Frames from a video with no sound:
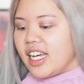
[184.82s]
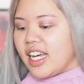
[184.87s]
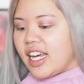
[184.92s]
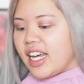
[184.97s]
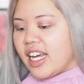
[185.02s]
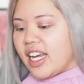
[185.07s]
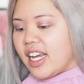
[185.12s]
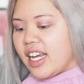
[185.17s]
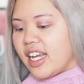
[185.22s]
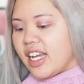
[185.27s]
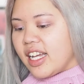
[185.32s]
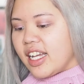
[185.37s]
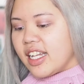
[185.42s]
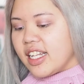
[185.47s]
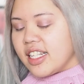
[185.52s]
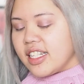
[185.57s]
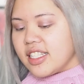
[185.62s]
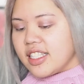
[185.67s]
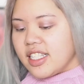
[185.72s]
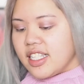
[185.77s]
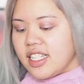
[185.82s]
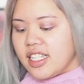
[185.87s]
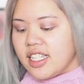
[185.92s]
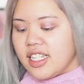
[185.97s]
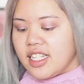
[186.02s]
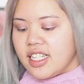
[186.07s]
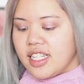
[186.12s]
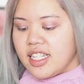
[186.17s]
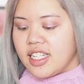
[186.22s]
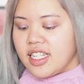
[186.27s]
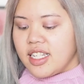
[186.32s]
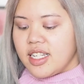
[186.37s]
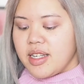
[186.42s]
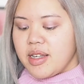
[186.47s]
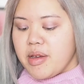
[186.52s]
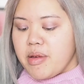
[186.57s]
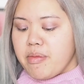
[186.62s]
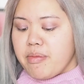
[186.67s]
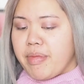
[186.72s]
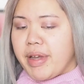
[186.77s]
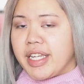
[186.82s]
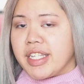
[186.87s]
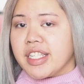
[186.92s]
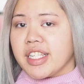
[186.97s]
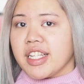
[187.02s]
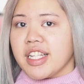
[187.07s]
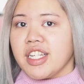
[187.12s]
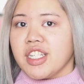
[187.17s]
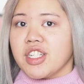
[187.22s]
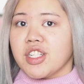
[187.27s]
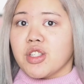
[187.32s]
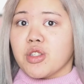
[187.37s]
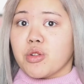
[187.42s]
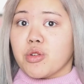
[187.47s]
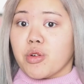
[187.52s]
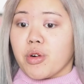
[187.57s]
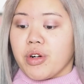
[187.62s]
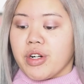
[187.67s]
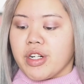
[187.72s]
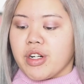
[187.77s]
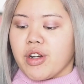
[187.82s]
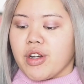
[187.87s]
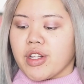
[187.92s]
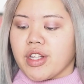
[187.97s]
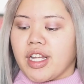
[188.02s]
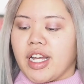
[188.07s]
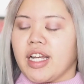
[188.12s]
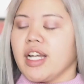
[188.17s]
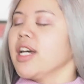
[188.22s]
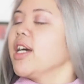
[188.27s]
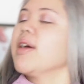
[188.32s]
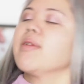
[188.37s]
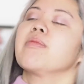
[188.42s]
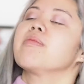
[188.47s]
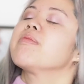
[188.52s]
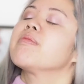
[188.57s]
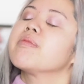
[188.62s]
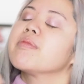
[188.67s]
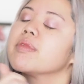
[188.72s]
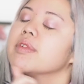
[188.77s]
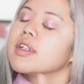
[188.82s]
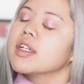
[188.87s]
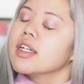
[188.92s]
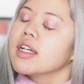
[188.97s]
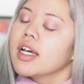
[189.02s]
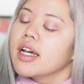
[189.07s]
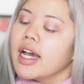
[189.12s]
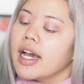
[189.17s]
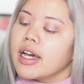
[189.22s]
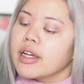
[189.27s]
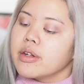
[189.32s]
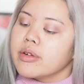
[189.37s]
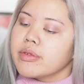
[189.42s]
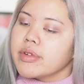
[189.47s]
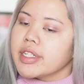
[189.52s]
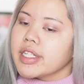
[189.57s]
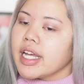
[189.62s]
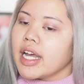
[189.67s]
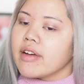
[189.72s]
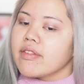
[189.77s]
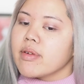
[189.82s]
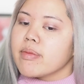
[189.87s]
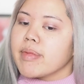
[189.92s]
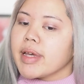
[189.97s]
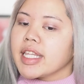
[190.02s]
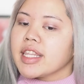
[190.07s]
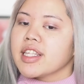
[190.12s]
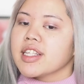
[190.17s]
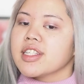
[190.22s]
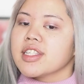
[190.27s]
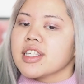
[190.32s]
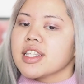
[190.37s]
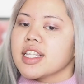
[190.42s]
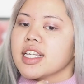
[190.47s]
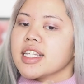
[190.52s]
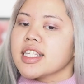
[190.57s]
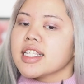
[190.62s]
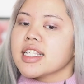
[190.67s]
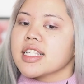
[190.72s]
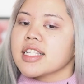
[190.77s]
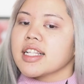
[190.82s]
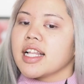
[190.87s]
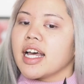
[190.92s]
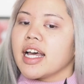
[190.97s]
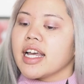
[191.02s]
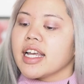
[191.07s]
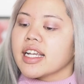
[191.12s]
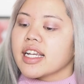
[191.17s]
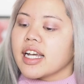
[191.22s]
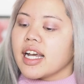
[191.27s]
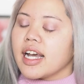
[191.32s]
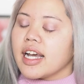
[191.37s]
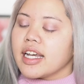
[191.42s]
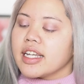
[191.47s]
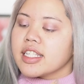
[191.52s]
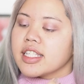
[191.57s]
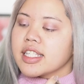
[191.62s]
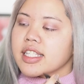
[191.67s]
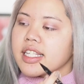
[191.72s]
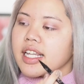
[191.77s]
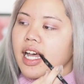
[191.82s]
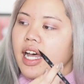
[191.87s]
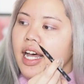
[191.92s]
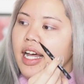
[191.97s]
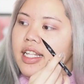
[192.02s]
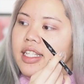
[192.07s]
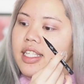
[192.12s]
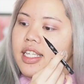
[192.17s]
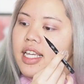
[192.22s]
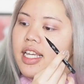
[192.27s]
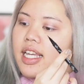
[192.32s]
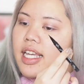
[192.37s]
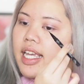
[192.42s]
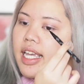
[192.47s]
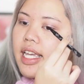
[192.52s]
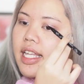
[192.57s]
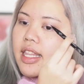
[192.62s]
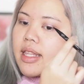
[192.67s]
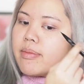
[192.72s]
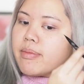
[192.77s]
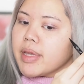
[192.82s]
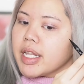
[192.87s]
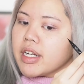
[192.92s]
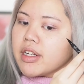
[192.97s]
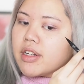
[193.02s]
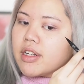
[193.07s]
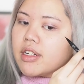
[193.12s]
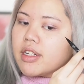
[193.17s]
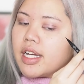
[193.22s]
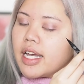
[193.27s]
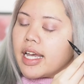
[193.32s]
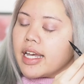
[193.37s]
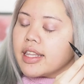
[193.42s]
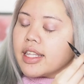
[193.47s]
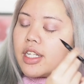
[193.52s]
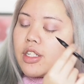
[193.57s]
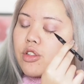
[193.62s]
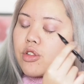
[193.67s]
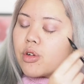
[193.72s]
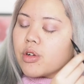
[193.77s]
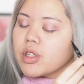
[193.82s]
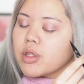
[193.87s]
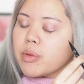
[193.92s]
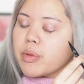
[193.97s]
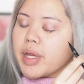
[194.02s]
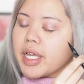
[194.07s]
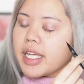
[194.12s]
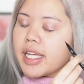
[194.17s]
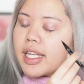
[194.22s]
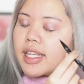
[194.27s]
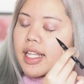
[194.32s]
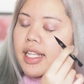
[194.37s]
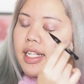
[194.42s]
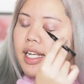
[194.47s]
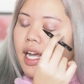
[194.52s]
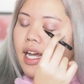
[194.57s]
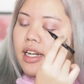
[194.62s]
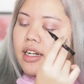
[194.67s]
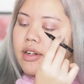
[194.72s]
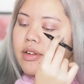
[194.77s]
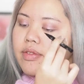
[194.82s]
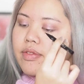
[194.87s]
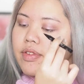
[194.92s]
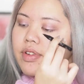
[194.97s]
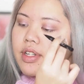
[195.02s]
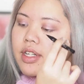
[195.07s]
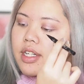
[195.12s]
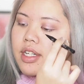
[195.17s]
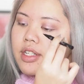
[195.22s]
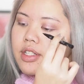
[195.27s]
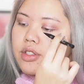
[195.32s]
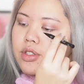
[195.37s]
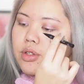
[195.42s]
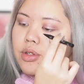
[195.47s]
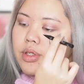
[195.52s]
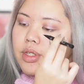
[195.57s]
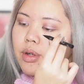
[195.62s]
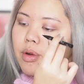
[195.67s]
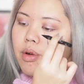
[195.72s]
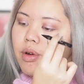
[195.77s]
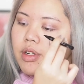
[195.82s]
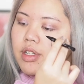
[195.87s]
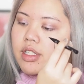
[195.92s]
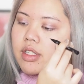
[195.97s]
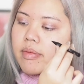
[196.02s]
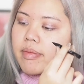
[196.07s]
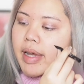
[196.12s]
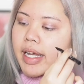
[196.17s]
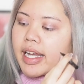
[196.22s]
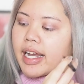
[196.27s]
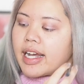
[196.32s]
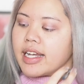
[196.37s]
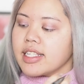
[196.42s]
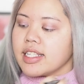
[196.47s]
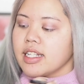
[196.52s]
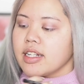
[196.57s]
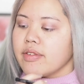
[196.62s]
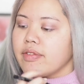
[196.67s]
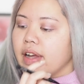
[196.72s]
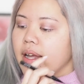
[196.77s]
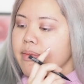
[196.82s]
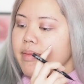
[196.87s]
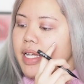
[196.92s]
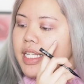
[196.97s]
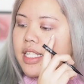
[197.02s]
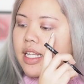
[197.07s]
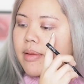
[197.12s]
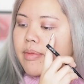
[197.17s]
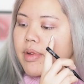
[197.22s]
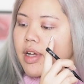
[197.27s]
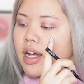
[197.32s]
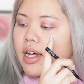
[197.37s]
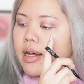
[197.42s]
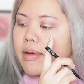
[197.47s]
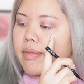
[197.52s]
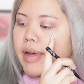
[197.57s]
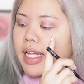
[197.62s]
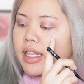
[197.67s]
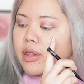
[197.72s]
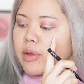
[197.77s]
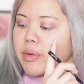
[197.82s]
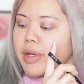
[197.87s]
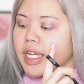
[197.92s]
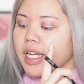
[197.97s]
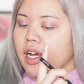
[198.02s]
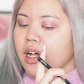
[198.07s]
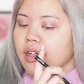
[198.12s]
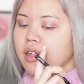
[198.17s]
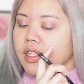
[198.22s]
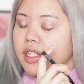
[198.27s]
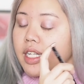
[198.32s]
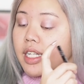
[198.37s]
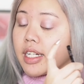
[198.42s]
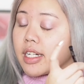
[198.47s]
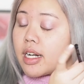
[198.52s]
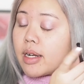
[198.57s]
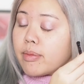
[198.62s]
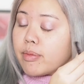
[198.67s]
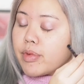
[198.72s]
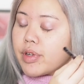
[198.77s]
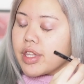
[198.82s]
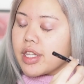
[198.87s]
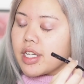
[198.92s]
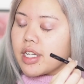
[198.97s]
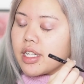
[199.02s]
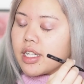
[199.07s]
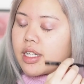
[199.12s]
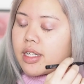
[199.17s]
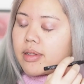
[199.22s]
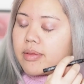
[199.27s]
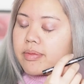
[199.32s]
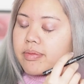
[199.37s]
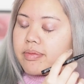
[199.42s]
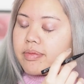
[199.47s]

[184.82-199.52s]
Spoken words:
And basically just draw it on. I don't really have a method to this, like I start in the middle and then draw the wing and then kind of do the corners of my eyes, and if I mess up at the wing I'll clean it up with a